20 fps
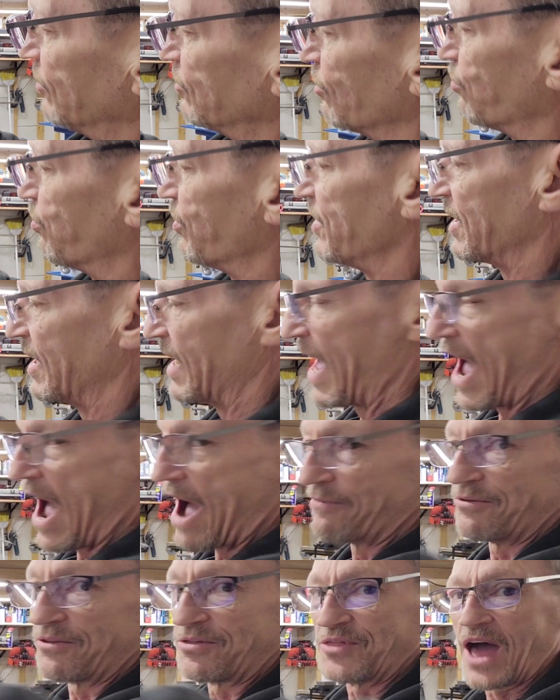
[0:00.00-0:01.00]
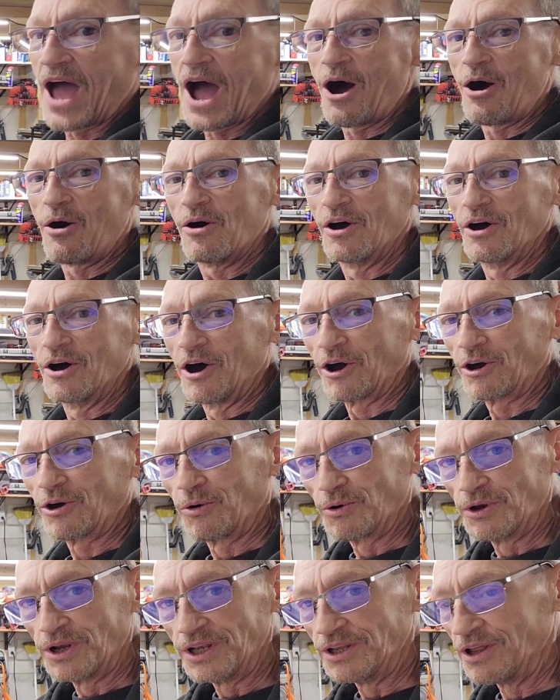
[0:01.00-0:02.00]
So within 1/2 thou,
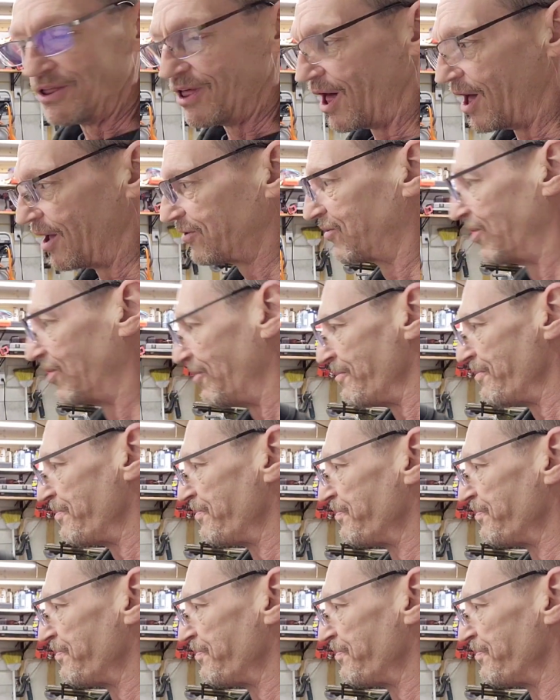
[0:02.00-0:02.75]
according to this.